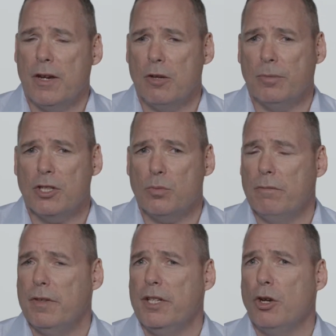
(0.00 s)
have helped us
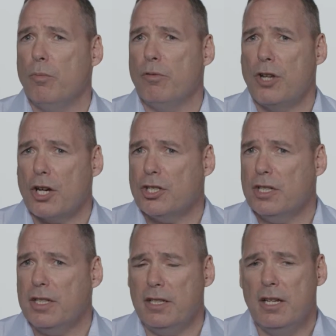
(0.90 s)
with video
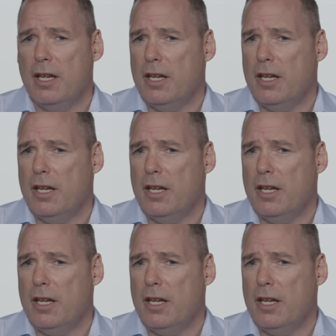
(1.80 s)
production